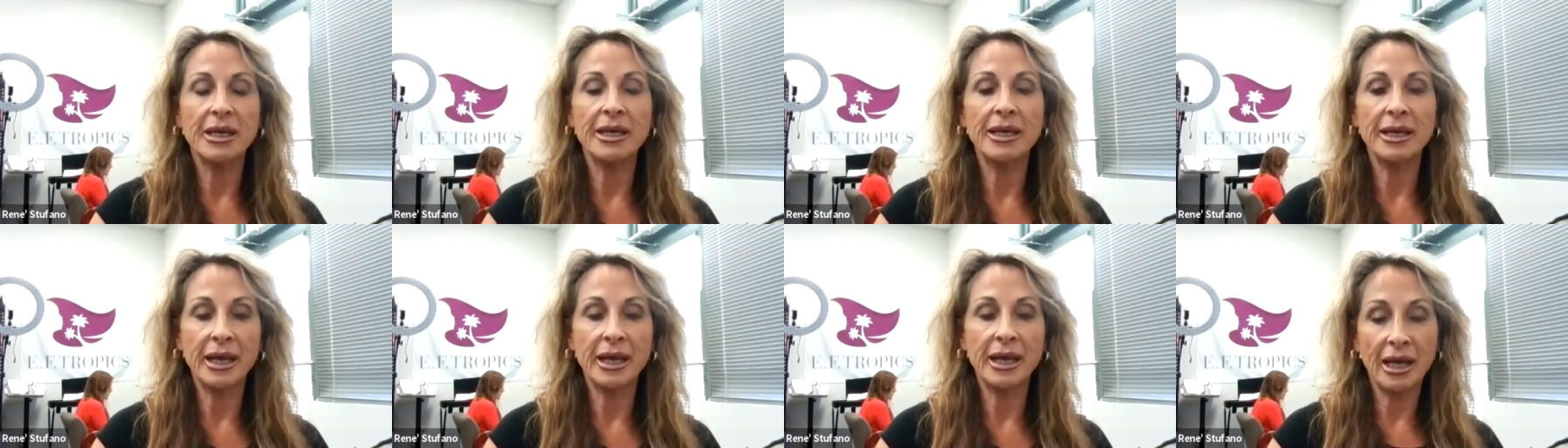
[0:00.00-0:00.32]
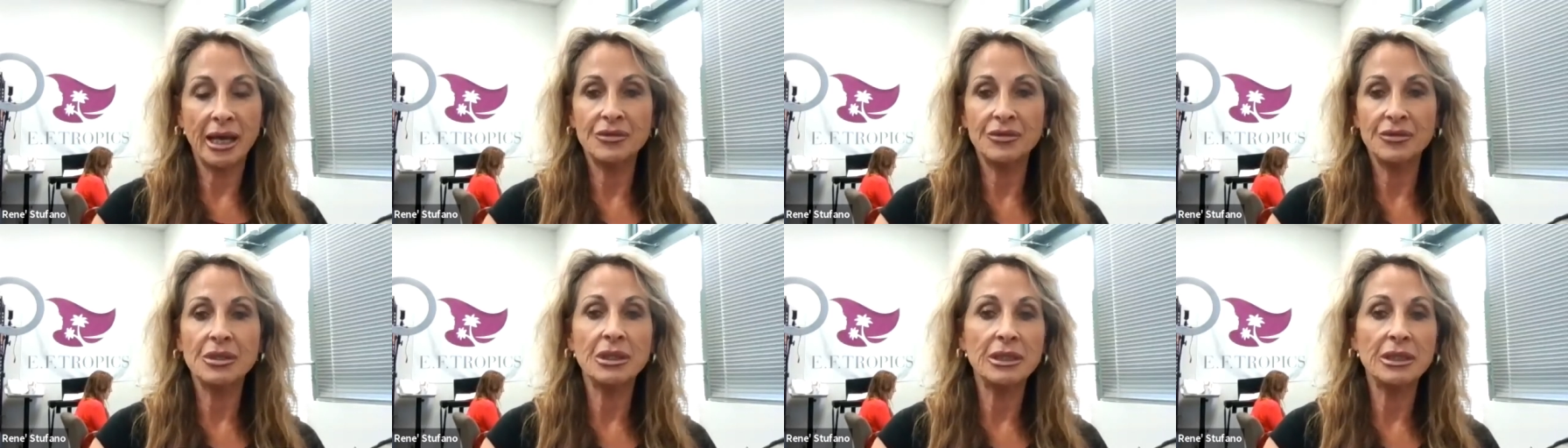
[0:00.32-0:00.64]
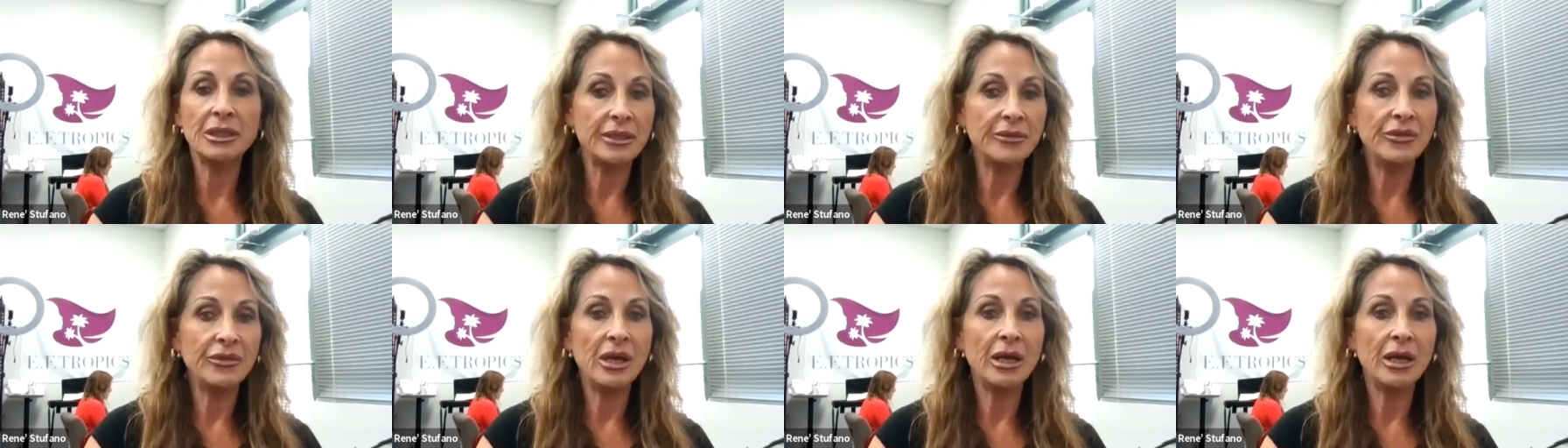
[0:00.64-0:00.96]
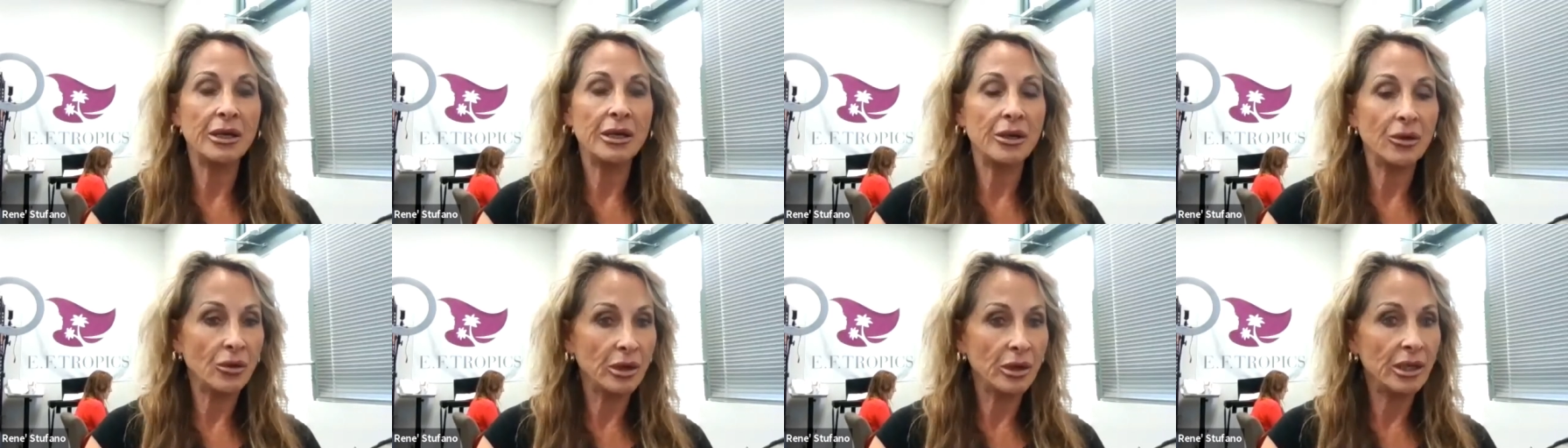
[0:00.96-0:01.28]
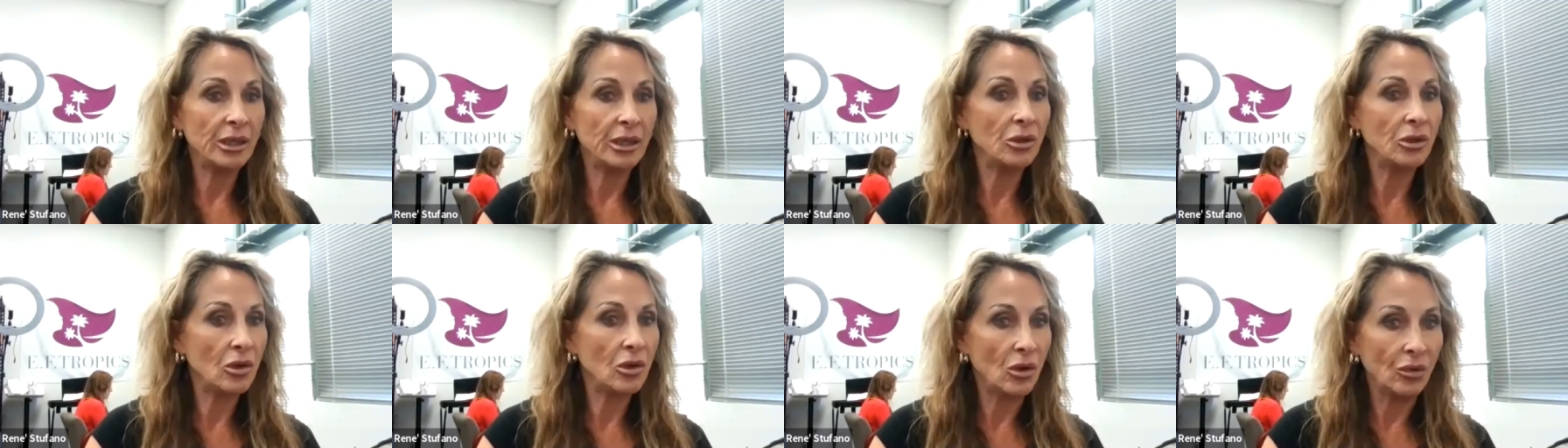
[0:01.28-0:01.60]
they have to leave that
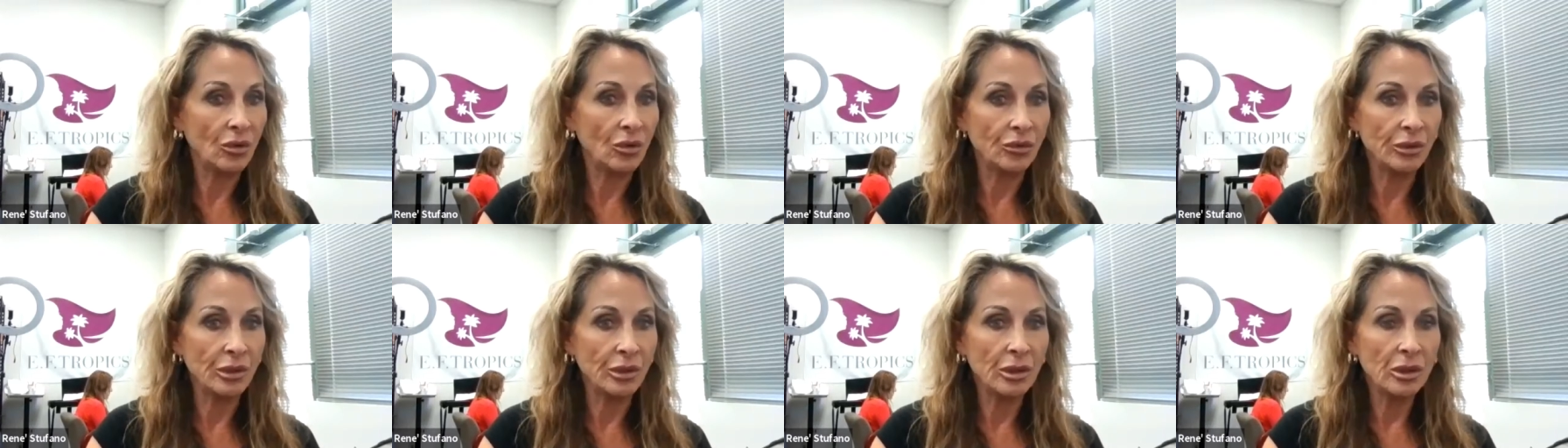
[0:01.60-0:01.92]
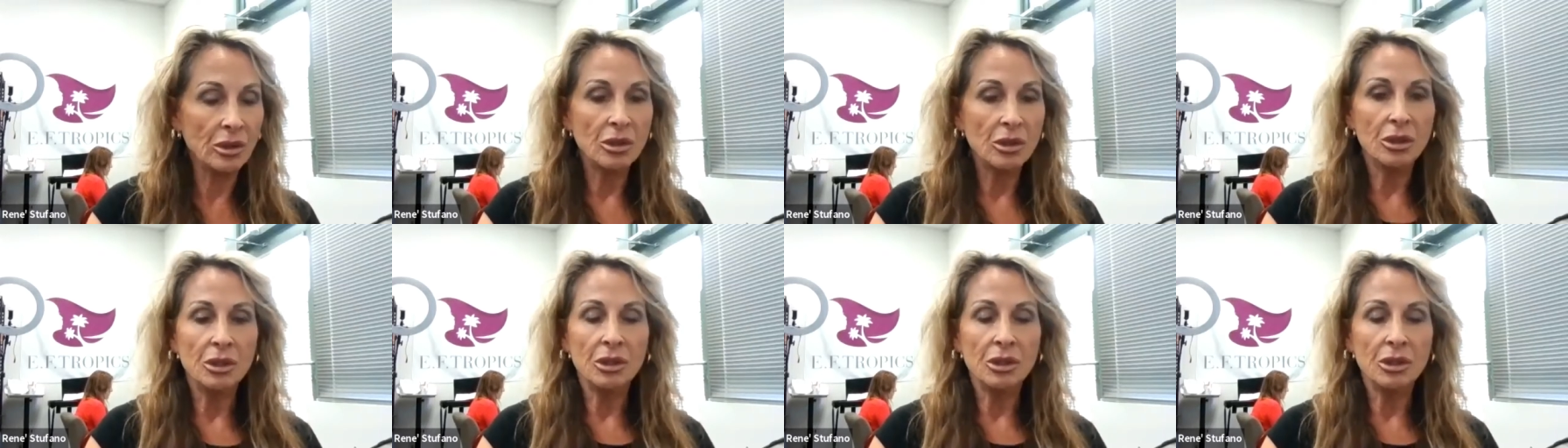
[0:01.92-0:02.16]
area alone.